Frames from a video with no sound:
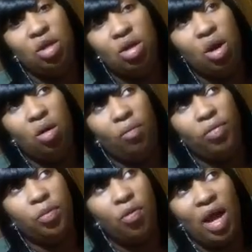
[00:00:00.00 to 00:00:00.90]
you know,
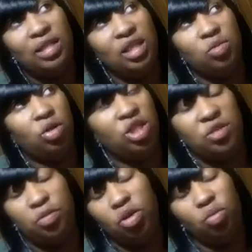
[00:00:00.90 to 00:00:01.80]
the prices were
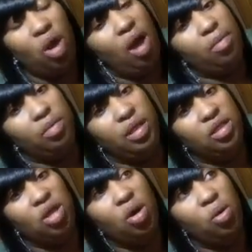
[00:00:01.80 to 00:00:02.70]
just pure robbery.
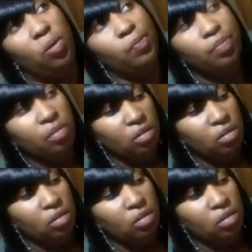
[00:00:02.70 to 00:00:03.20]
So